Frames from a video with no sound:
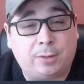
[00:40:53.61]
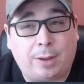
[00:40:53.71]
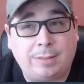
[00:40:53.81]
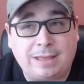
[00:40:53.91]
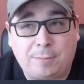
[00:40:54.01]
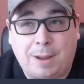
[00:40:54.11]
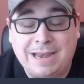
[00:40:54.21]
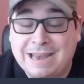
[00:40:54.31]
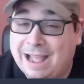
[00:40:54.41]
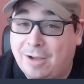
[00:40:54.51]
Although I think
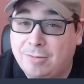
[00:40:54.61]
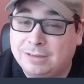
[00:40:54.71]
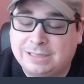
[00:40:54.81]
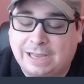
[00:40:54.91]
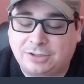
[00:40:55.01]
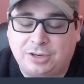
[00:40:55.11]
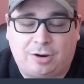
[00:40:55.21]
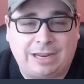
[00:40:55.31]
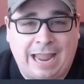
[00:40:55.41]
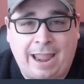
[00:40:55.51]
right now it's actually
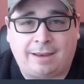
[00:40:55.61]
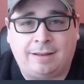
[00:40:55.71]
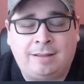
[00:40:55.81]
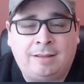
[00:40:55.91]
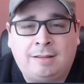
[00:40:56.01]
Arcane,